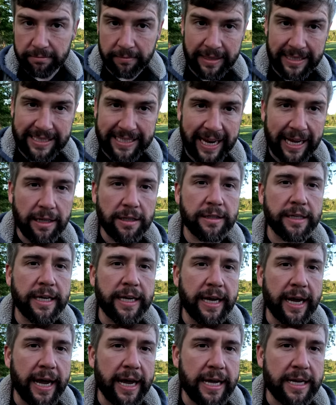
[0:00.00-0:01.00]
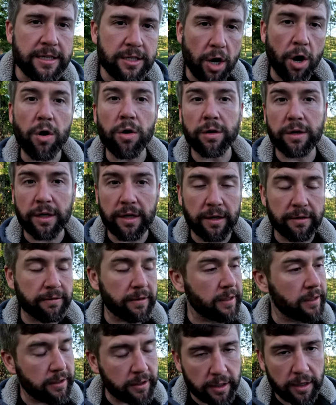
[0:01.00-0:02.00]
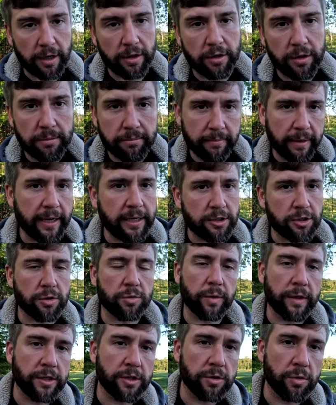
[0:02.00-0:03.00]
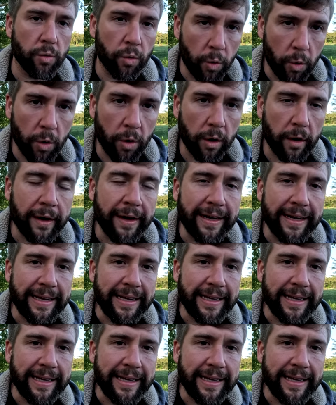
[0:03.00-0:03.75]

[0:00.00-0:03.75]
mentality and talk of another major regional war